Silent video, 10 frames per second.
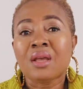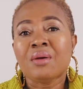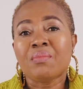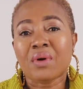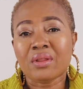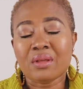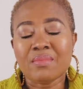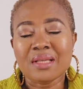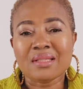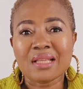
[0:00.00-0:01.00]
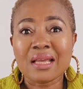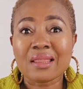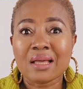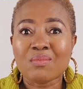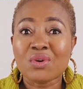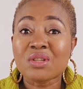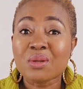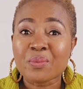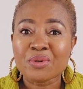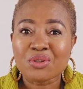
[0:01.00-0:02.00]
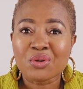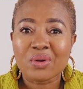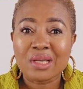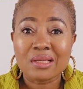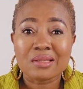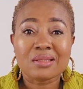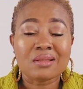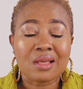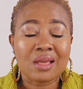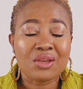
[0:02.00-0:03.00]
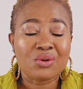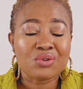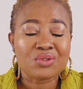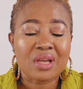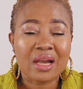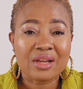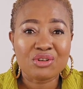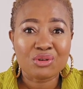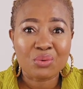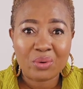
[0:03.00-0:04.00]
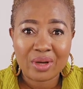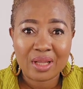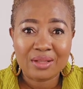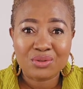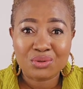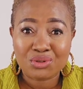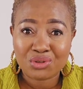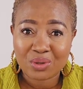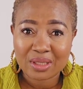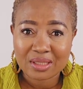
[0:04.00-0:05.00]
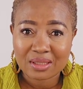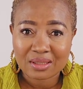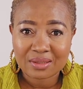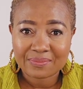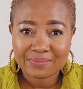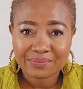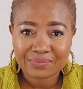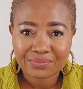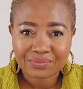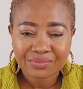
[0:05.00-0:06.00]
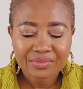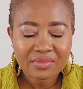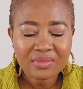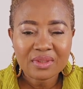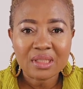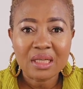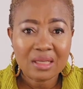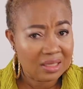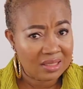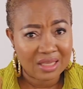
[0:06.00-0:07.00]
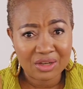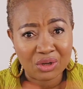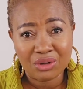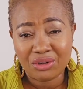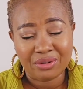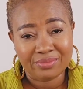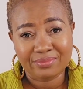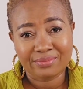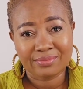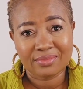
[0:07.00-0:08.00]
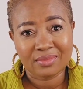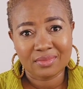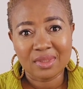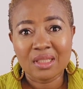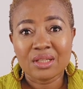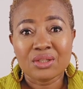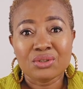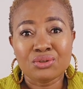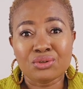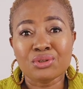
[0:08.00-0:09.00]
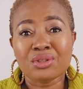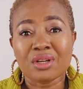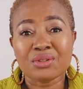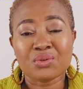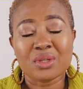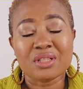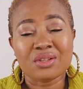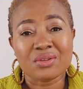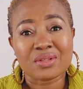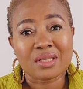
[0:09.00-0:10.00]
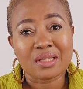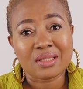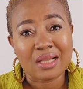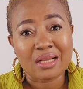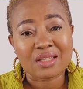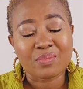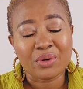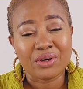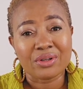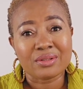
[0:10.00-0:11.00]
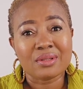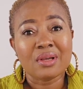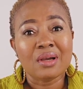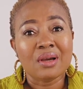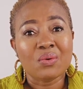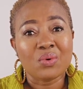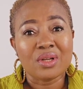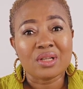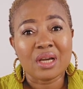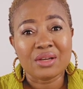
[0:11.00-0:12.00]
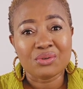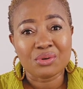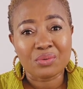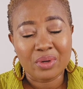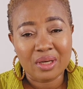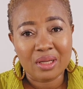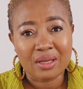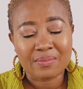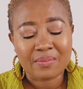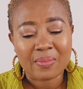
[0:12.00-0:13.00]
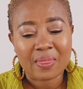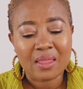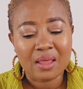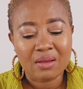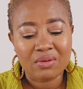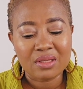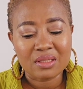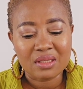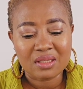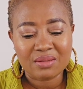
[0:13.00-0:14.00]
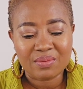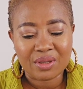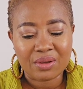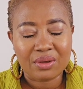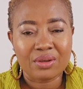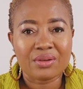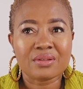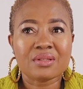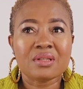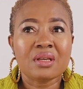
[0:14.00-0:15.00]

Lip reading: But the mistake that most people do is they use hydroquinone to treat it. It's a no-no. Do not treat your dark spots with hydroquinone. The reason is because